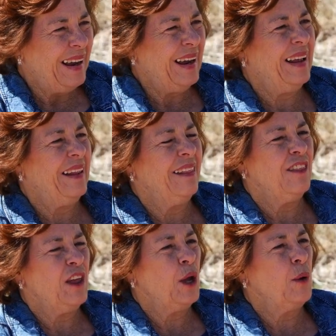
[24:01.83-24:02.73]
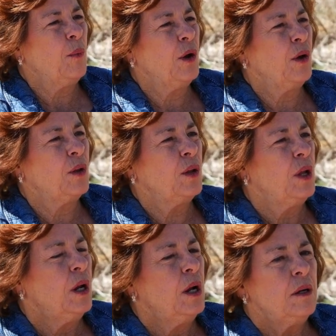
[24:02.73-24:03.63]
and they will
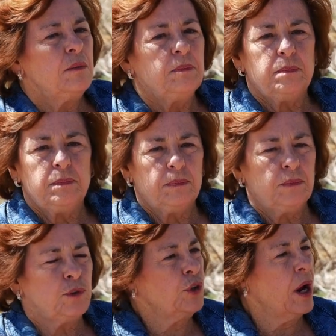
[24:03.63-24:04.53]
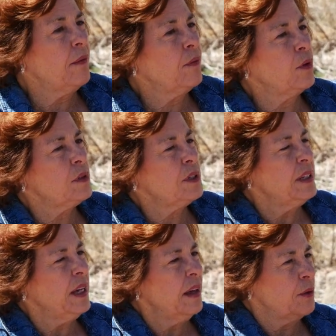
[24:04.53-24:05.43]
travel
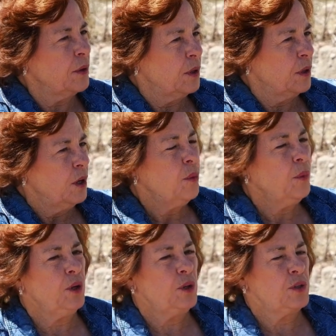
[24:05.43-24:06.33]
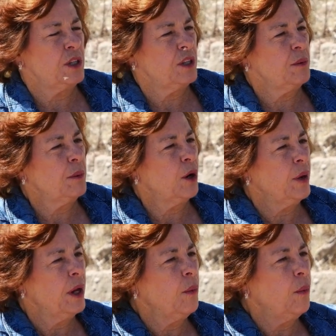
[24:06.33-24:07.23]
together. When you see them go
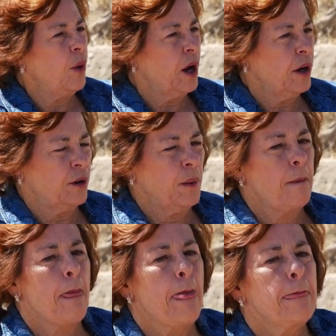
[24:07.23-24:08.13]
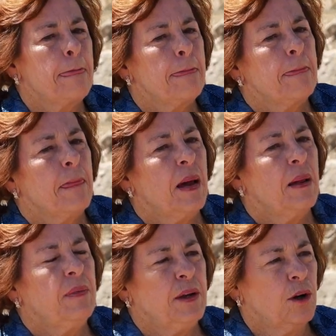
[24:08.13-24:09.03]
get water,
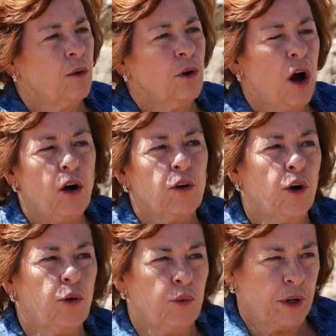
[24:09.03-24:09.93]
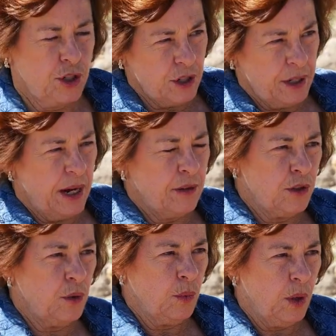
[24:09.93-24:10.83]
they don't all go rushing down
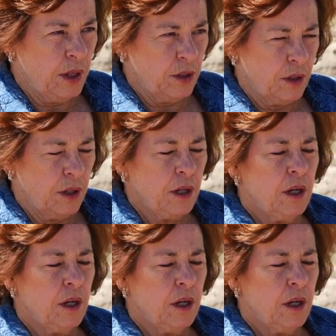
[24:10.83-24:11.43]
to the water.